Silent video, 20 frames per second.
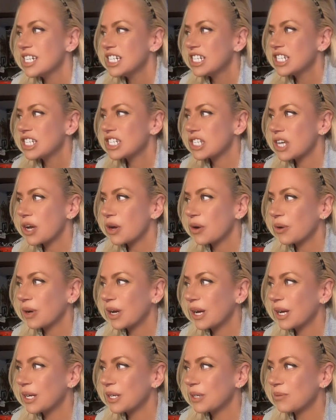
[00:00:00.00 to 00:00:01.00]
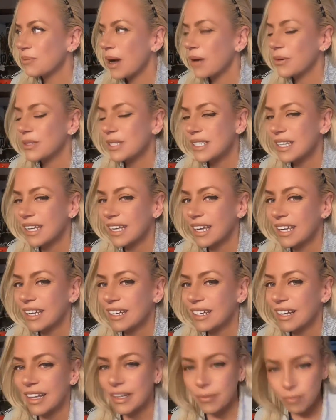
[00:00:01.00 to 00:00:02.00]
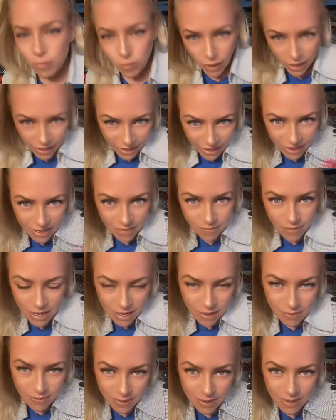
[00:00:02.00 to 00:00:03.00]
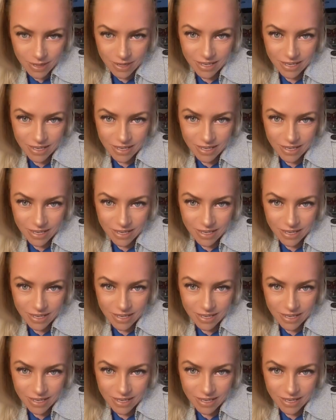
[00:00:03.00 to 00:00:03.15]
So I was thinking like breaking them up